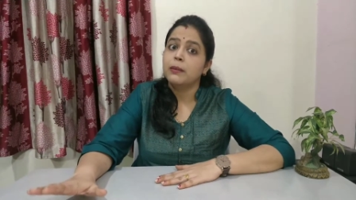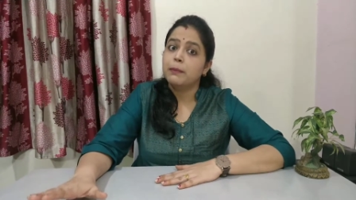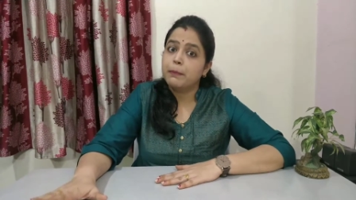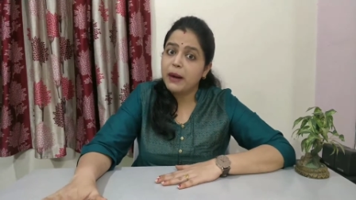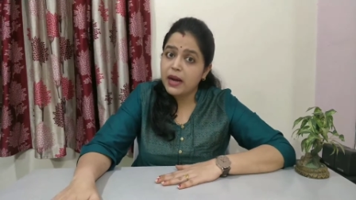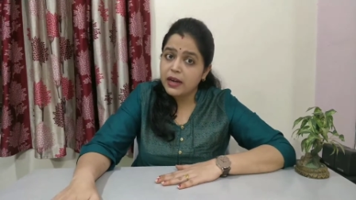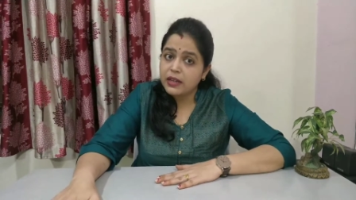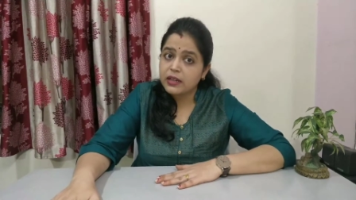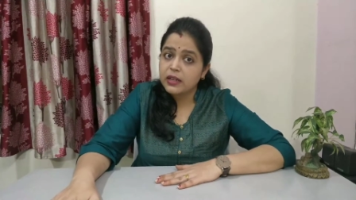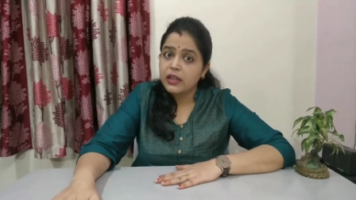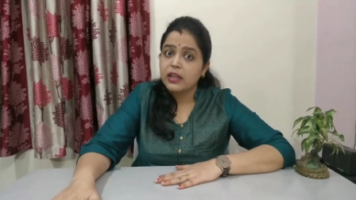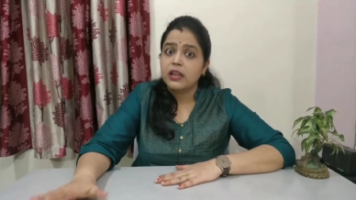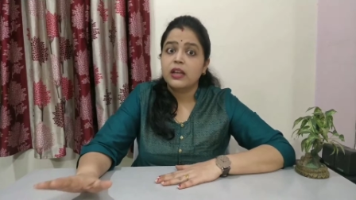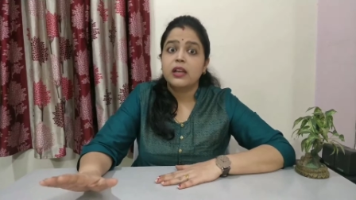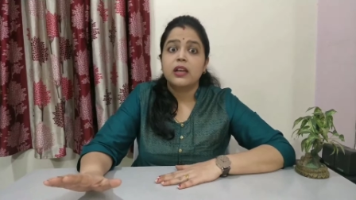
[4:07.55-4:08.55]
But
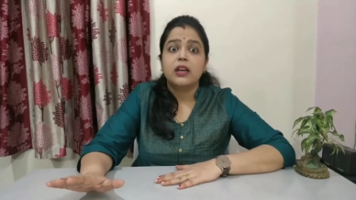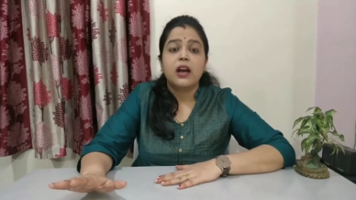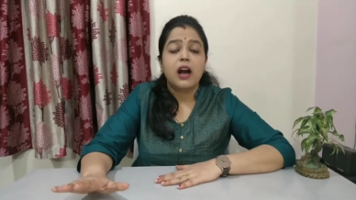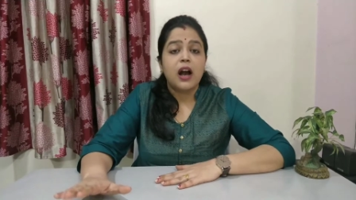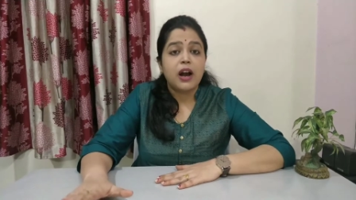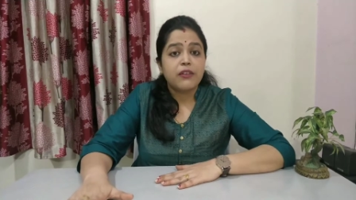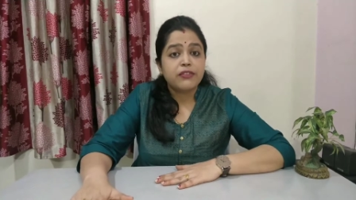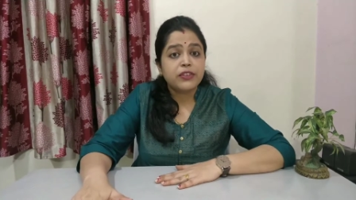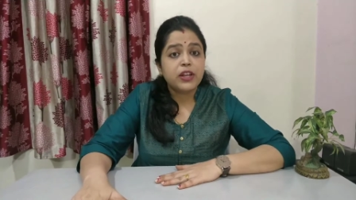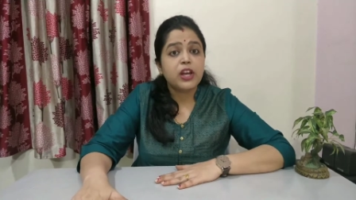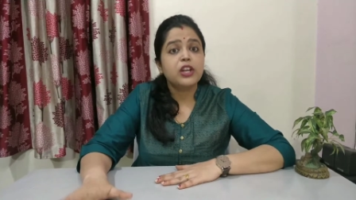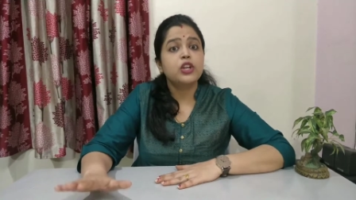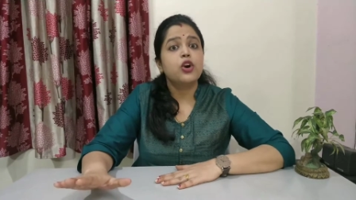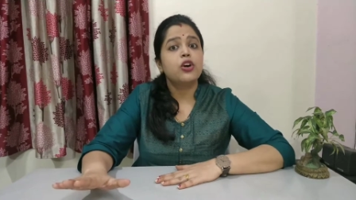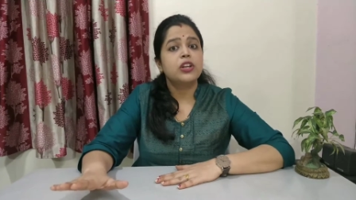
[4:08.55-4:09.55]

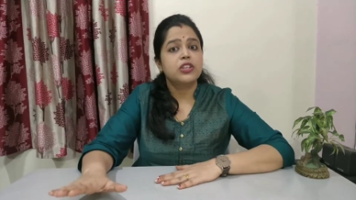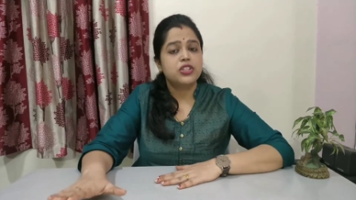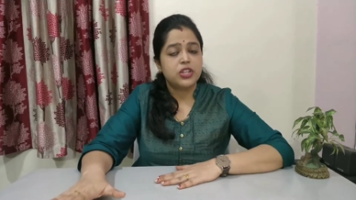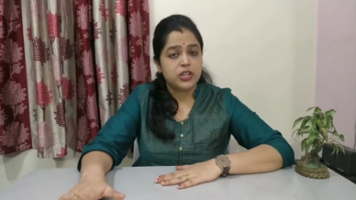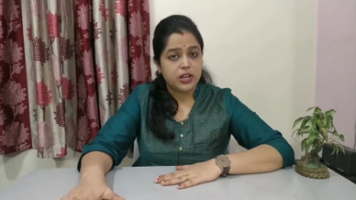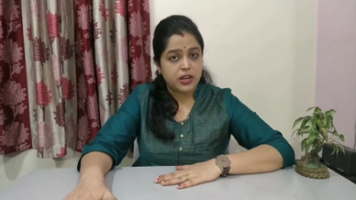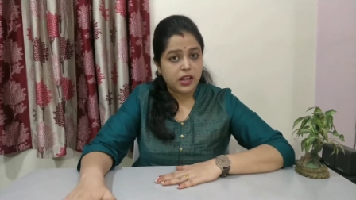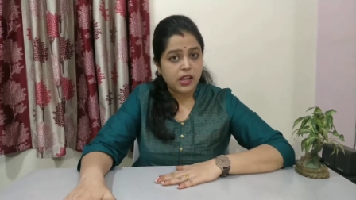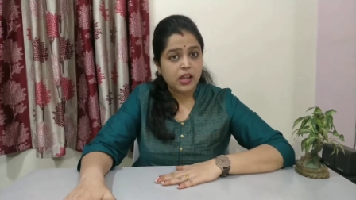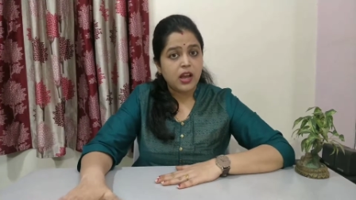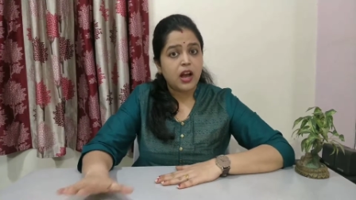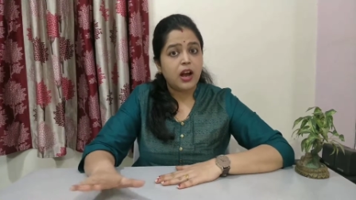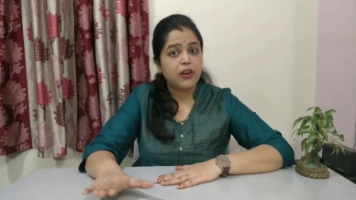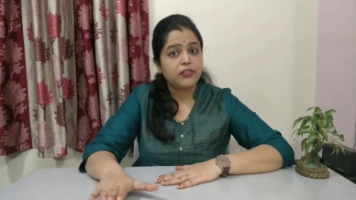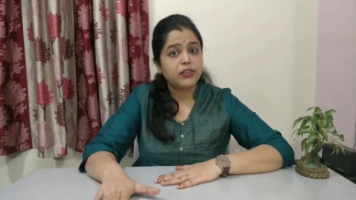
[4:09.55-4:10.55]
after your engineering,
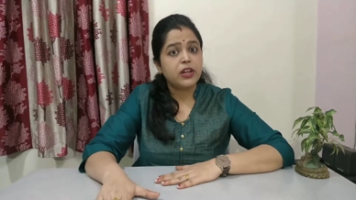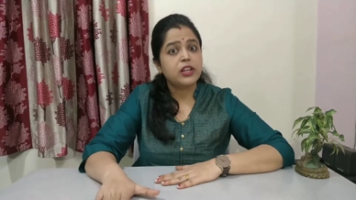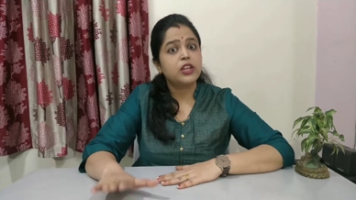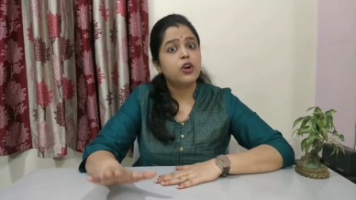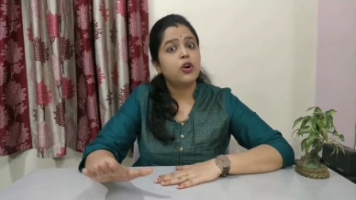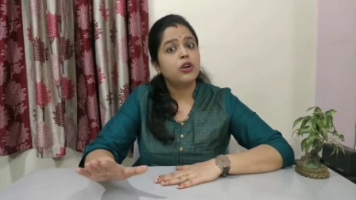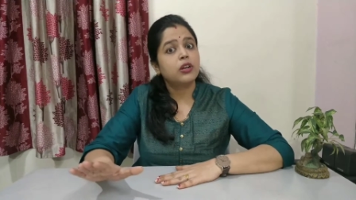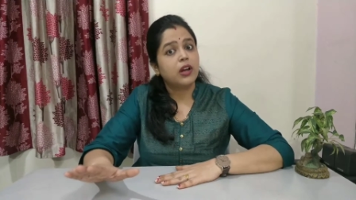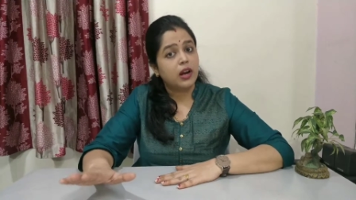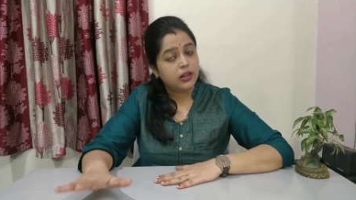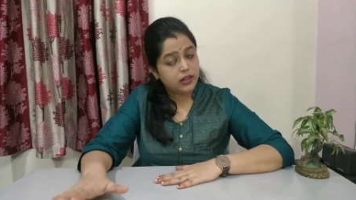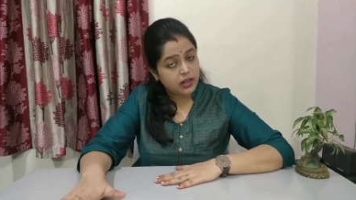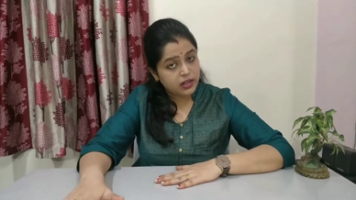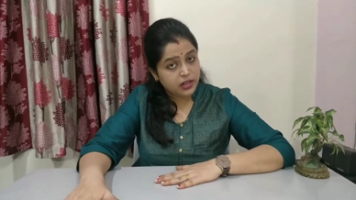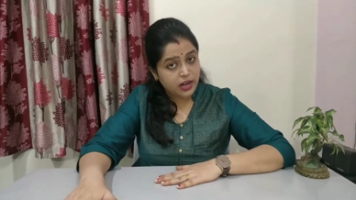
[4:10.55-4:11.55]
after your
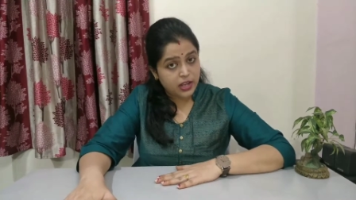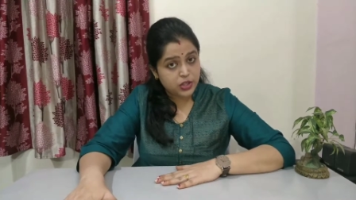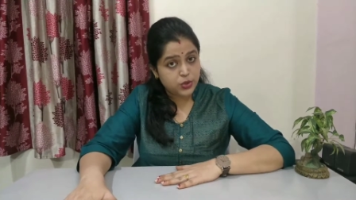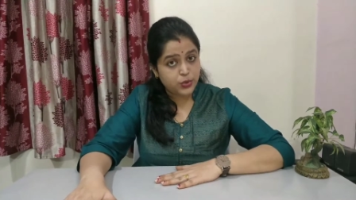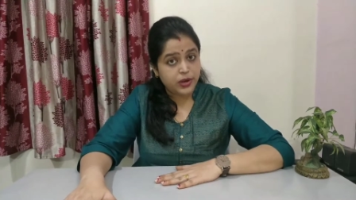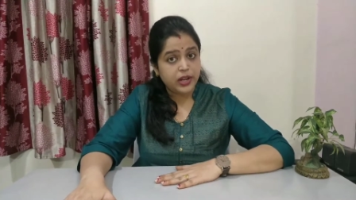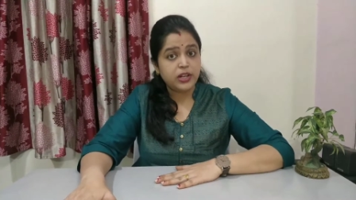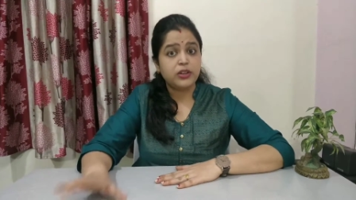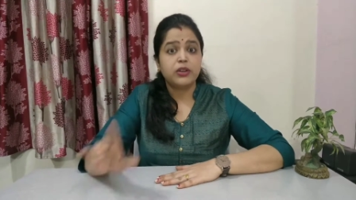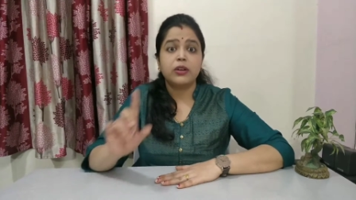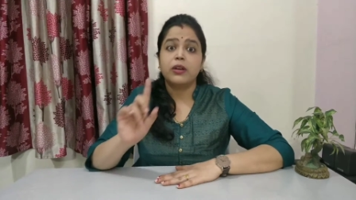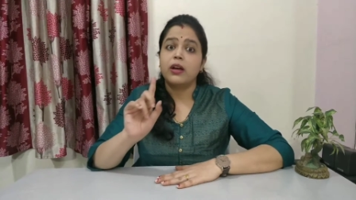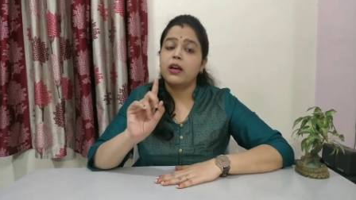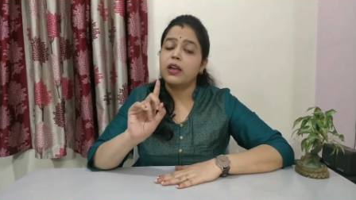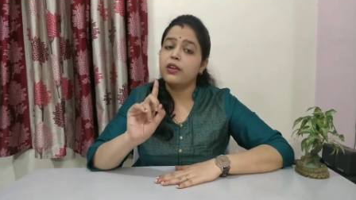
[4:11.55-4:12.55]
undergraduate,
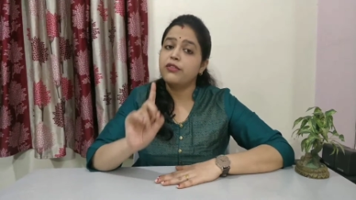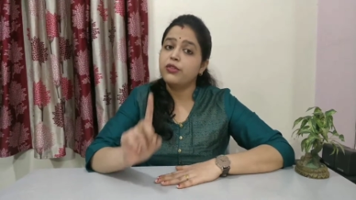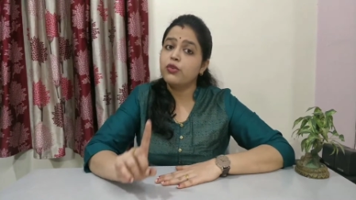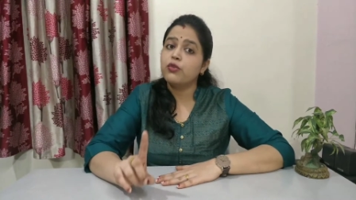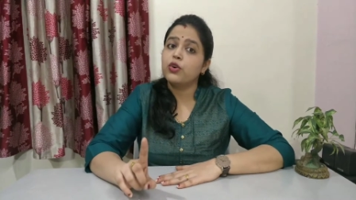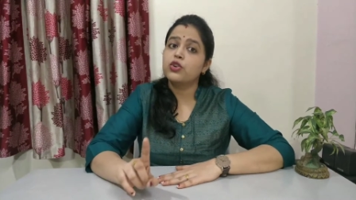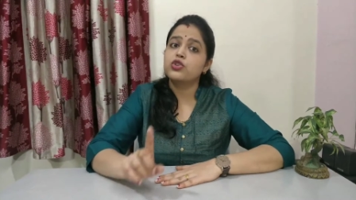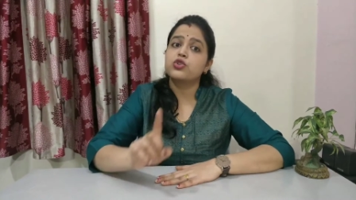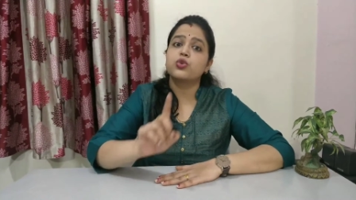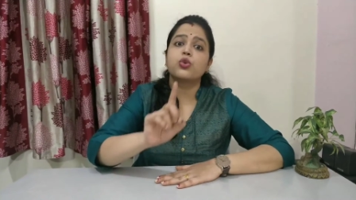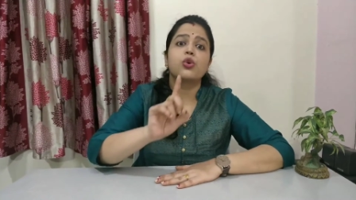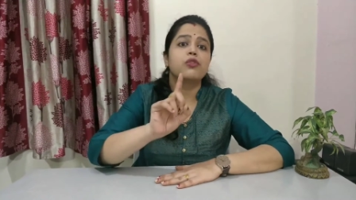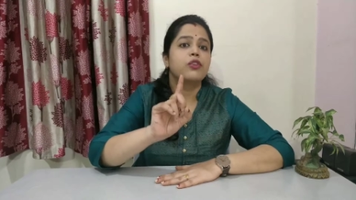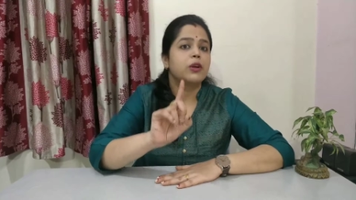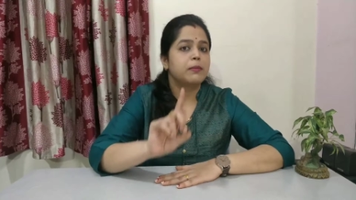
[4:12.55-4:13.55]
if you want to
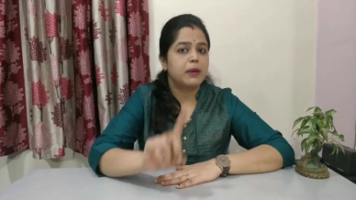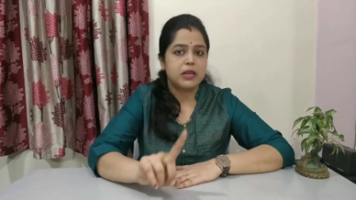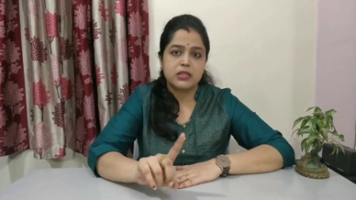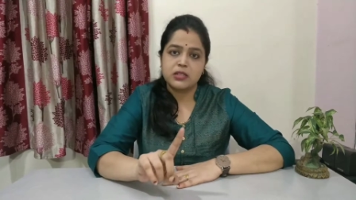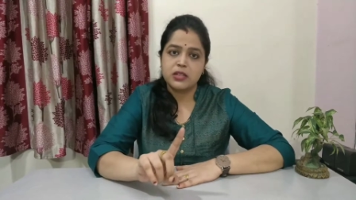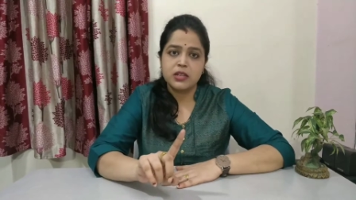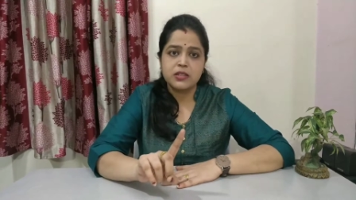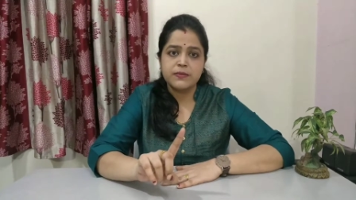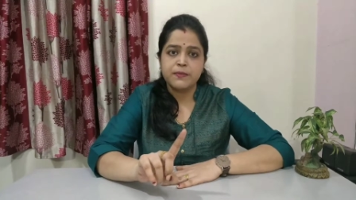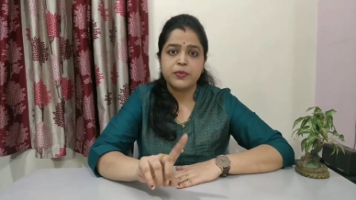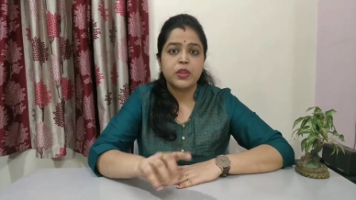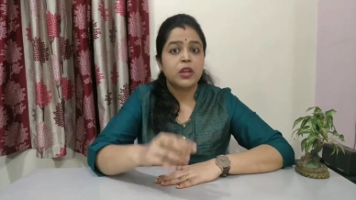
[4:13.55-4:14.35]
go for masters,